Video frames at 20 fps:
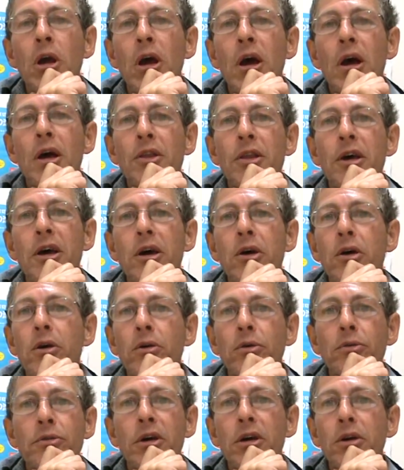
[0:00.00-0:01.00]
and
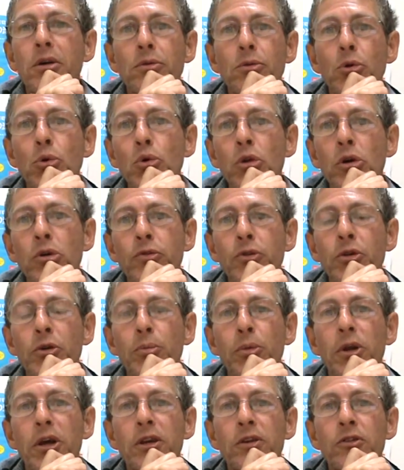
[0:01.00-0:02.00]
they're, they're all over the
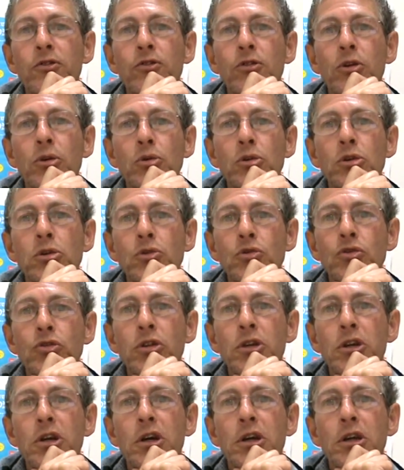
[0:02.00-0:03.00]
place, so
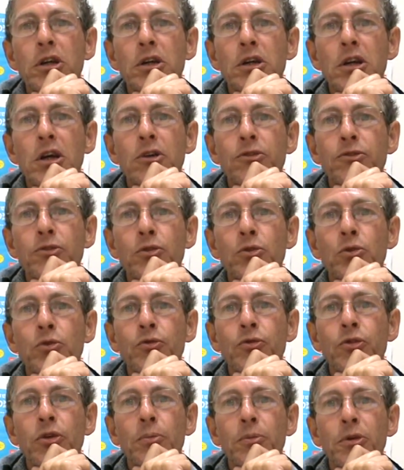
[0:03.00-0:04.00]
usually I can get food
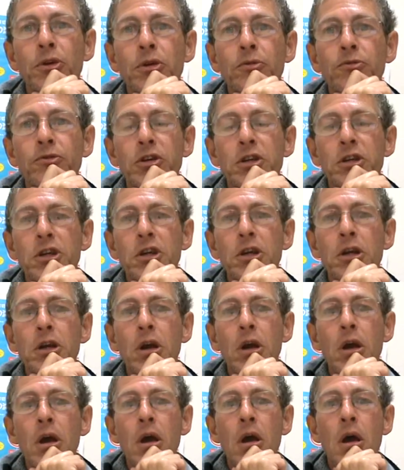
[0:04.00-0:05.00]
from the convenie.
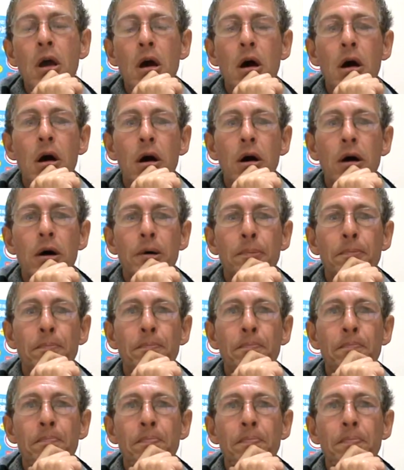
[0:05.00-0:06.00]

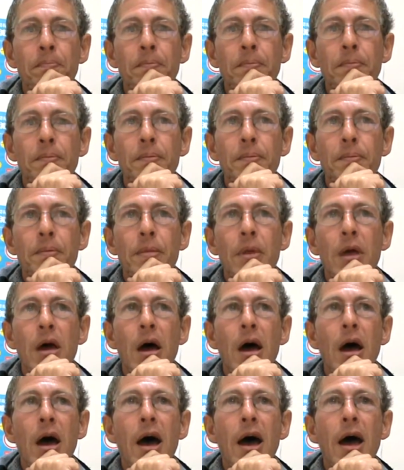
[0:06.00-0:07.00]
Um,
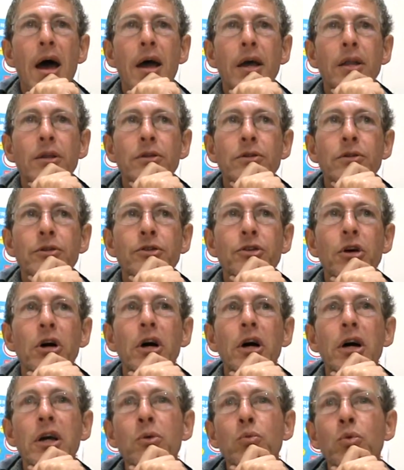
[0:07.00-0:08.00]
and
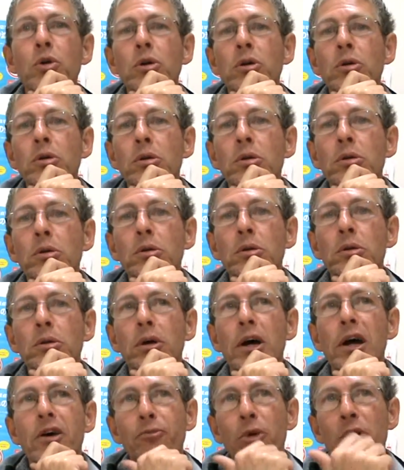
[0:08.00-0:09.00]
I will
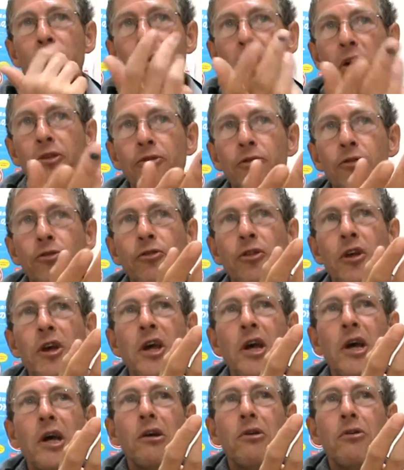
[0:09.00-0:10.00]
have my breakfast
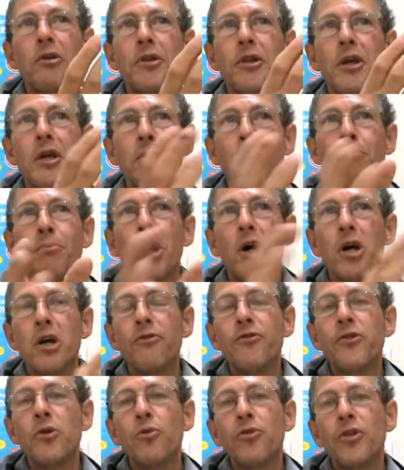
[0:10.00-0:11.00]
there and then buy a
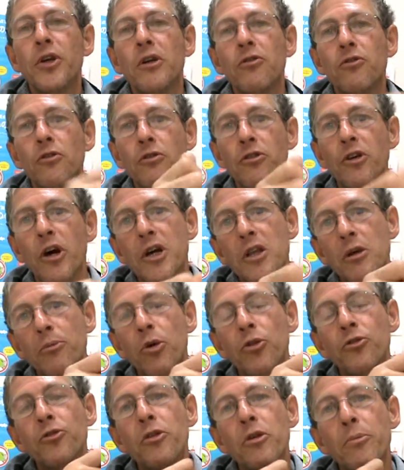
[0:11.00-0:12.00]
few things and tie them
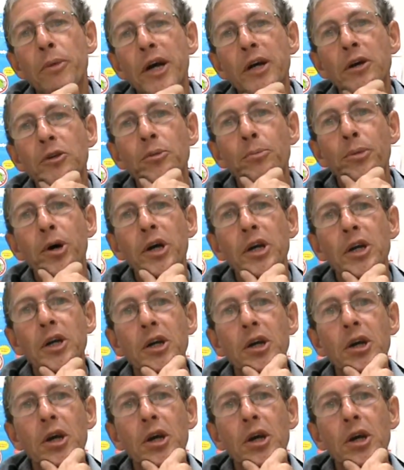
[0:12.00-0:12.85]
onto the back of the bike